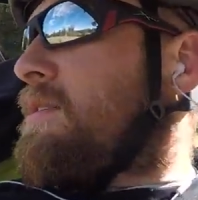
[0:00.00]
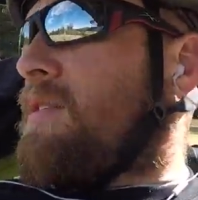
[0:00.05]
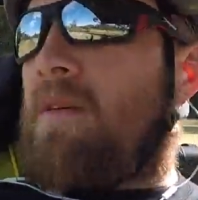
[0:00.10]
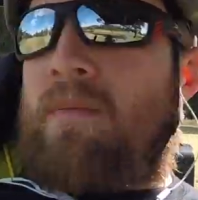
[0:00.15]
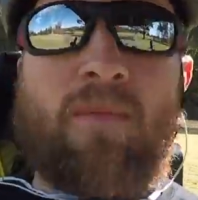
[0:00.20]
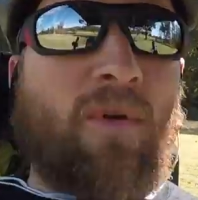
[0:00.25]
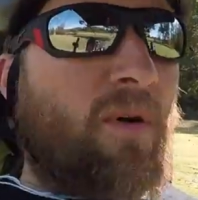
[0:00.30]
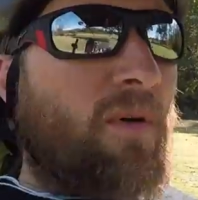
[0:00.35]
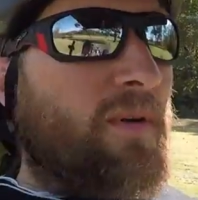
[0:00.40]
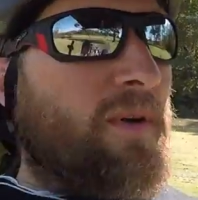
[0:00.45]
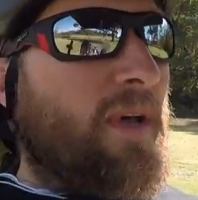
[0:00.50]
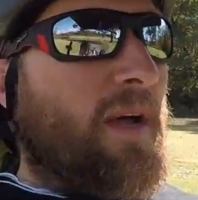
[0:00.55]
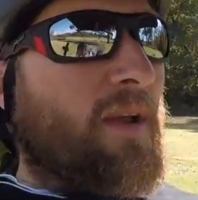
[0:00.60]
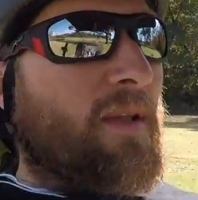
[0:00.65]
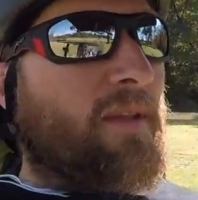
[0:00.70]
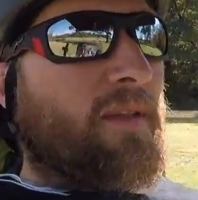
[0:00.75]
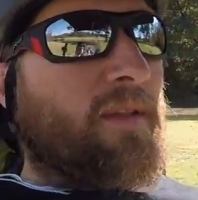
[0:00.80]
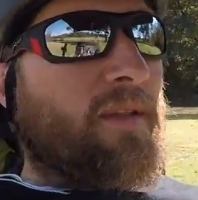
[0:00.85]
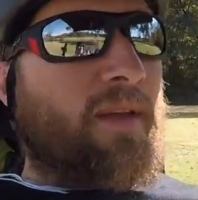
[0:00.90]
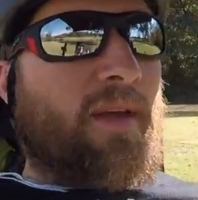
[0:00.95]
I'm going
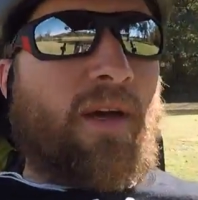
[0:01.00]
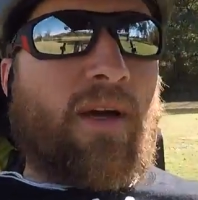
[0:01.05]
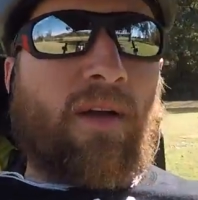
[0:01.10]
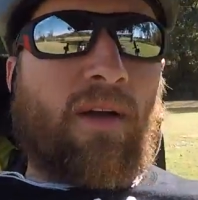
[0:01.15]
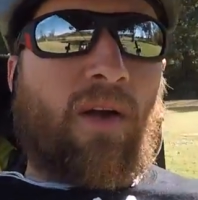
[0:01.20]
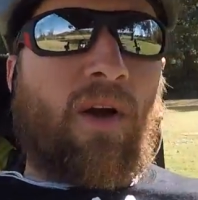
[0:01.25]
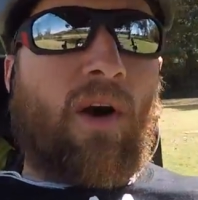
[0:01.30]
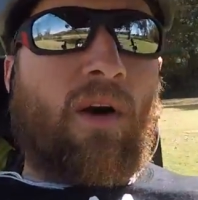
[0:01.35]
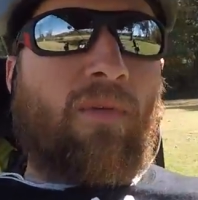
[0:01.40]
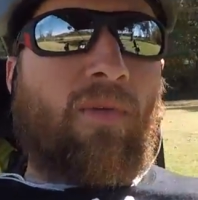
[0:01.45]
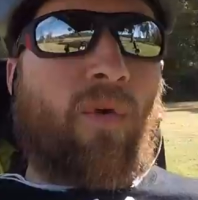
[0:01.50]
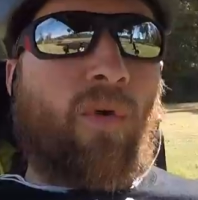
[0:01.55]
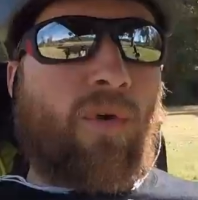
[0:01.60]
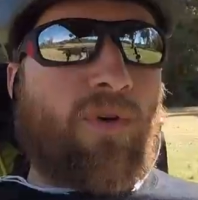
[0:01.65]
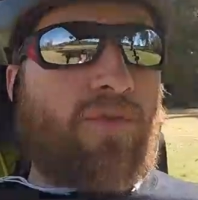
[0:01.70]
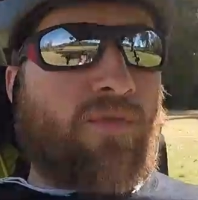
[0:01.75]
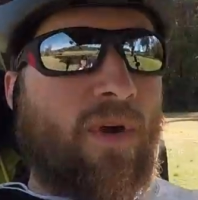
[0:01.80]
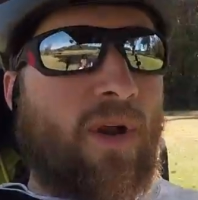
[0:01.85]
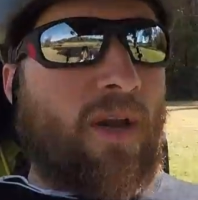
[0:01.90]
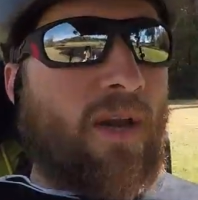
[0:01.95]
down the uh, golf
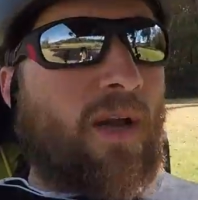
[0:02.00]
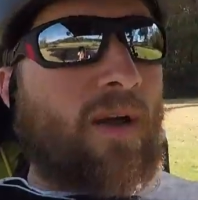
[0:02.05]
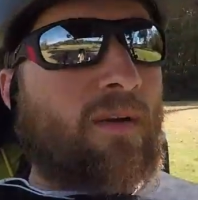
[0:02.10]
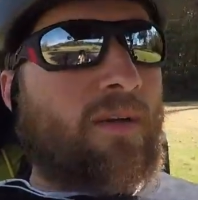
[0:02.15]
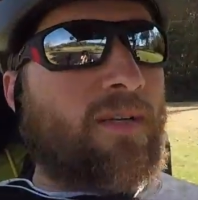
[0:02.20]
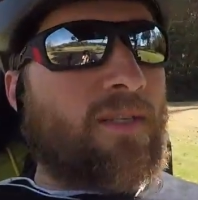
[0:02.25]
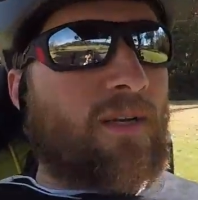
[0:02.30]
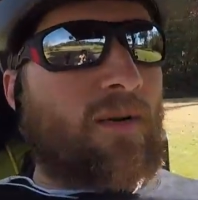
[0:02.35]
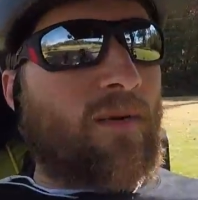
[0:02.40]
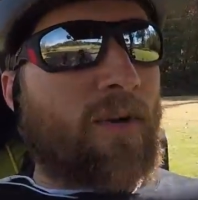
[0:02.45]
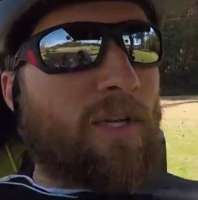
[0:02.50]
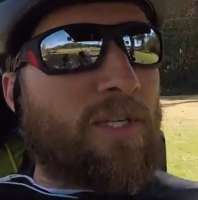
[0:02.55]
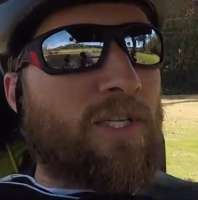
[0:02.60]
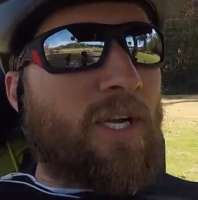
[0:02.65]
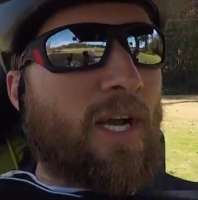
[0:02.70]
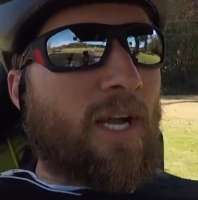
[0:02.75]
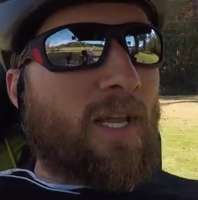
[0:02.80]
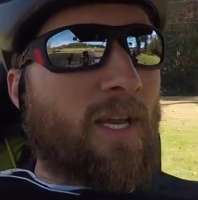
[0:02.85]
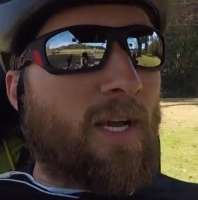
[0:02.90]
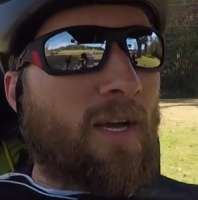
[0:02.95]
course right now because I want to
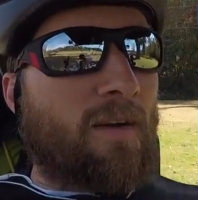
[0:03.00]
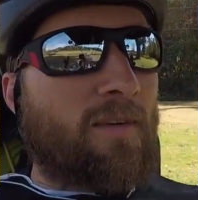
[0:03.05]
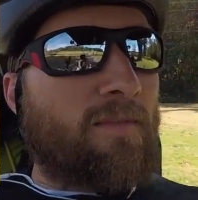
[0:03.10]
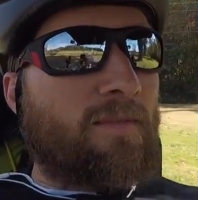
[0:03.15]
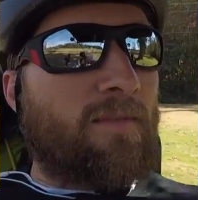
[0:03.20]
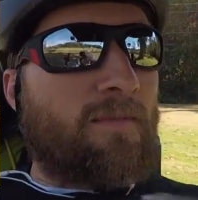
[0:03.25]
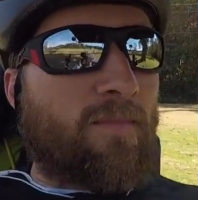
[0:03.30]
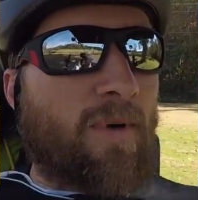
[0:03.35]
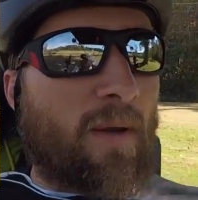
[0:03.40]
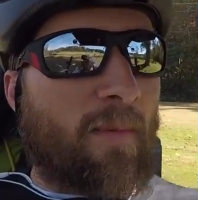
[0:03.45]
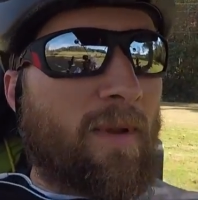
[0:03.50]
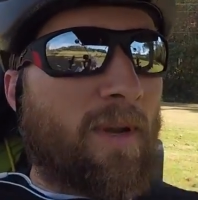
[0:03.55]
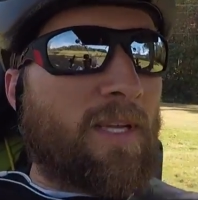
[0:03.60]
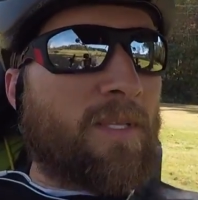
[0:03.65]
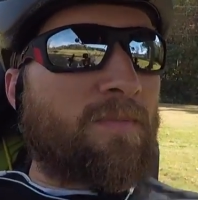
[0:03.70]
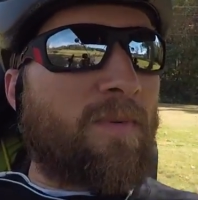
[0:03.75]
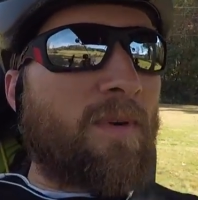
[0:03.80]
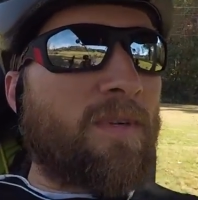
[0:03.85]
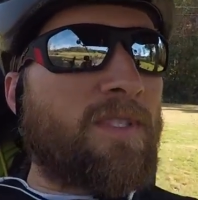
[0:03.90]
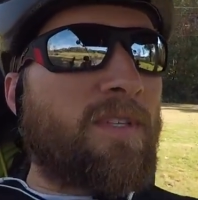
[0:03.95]
check it out. Probably not
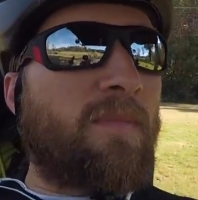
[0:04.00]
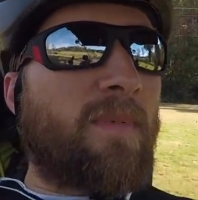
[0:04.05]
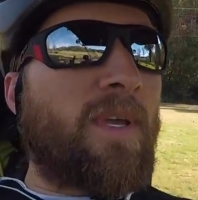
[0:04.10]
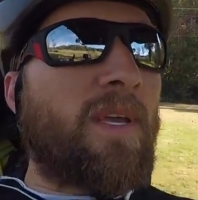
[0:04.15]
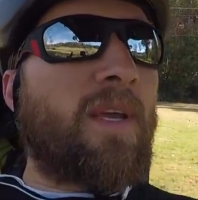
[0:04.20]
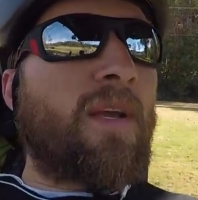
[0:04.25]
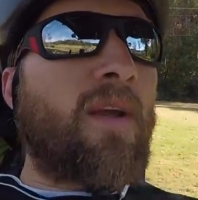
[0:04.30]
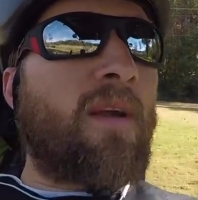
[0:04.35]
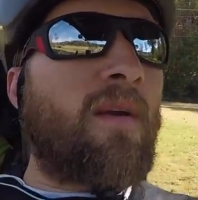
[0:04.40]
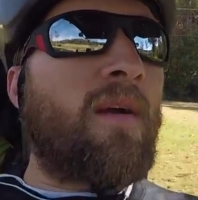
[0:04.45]
supposed to be here.